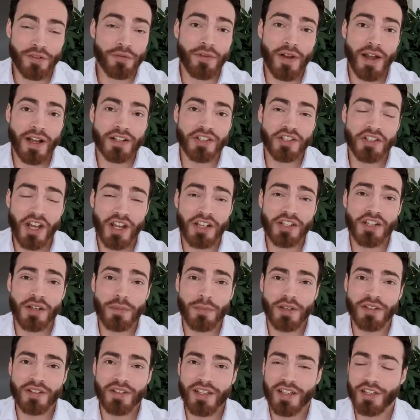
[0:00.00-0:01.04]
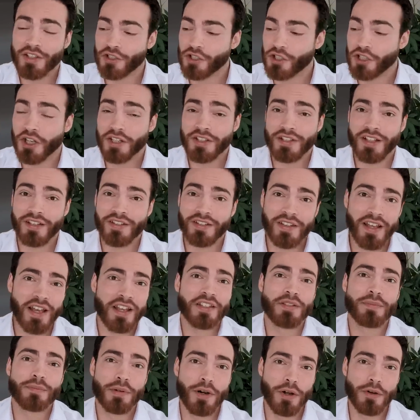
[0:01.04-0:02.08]
In fact, ChatGPT is just a
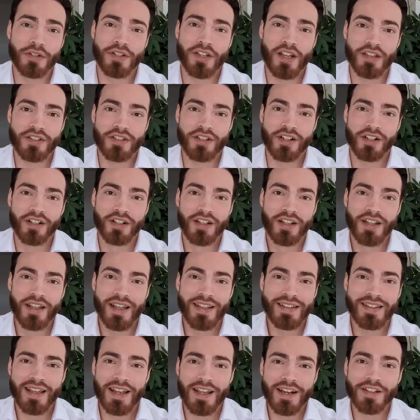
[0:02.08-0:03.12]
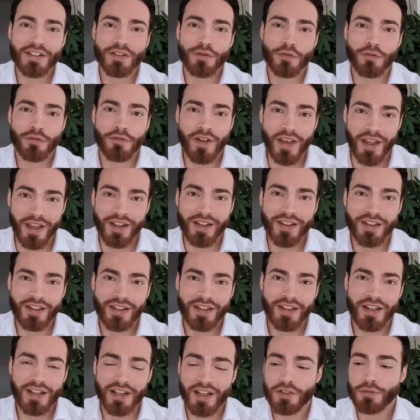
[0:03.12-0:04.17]
text processor. It cannot think.
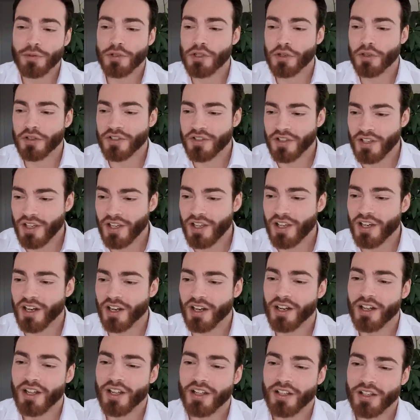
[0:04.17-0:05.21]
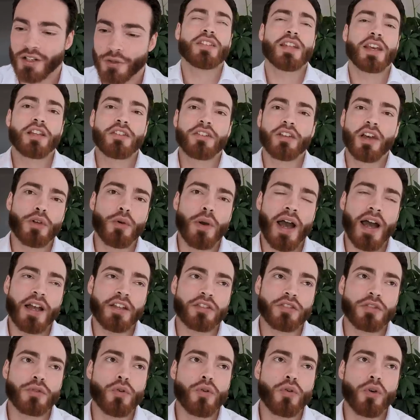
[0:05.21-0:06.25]
And that's what you can see here. It's like when you
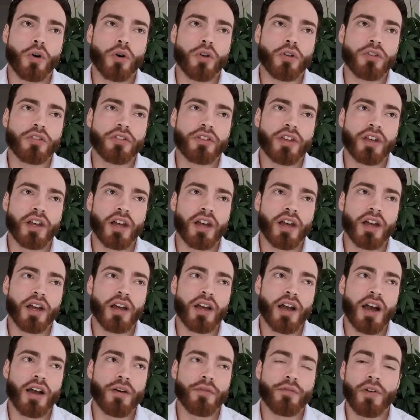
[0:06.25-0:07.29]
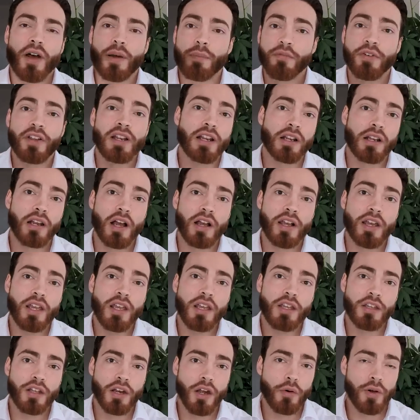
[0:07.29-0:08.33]
ask Google the I'm feeling
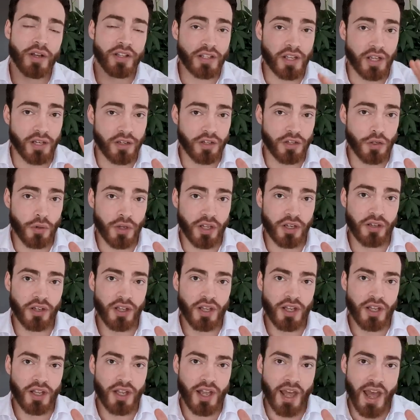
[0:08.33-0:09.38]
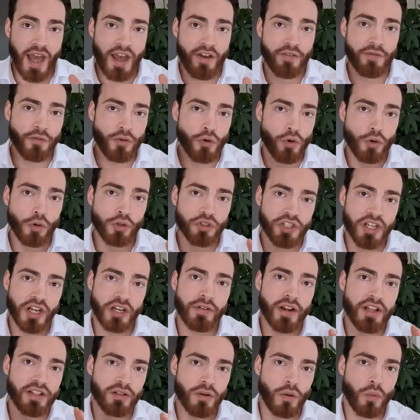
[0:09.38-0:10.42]
lucky, you know, you can have Google
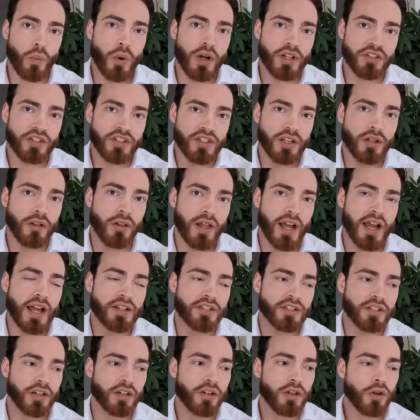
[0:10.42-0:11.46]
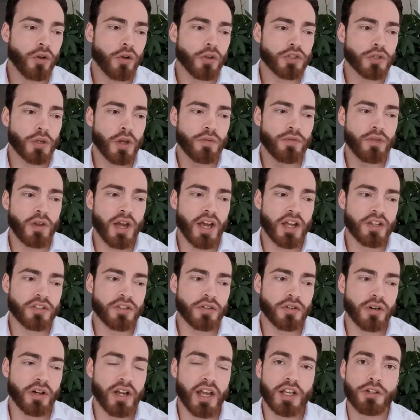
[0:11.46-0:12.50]
generate one single answer. Also, if you
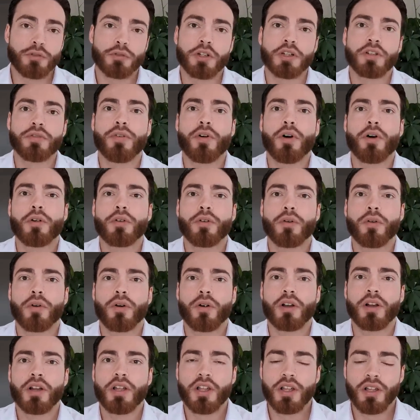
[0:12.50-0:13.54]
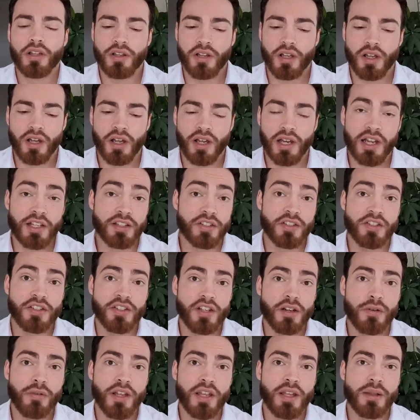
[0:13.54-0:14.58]
ask your Android phone or the latest
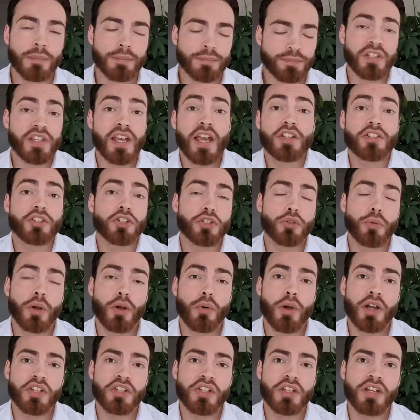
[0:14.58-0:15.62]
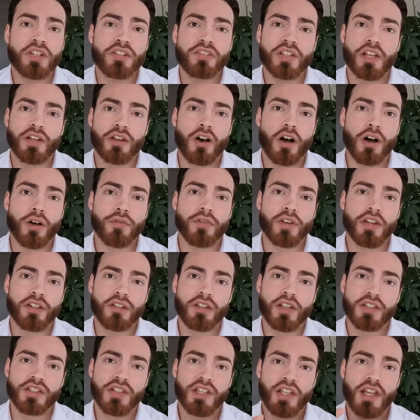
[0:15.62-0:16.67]
Siri what the answer to a question is, then often
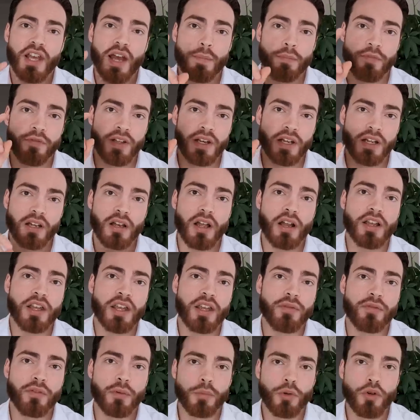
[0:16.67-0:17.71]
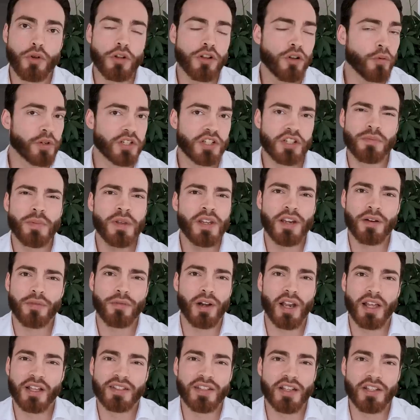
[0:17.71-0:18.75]
it does the I'm feeling lucky from Google, which has been there
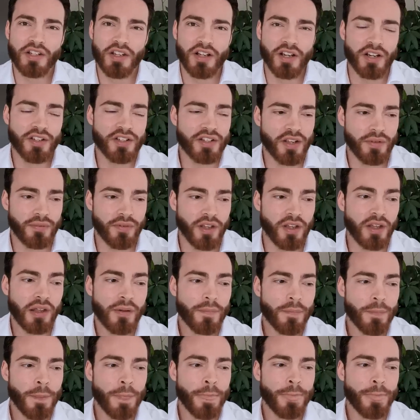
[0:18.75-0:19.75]
for like 10 years, I think.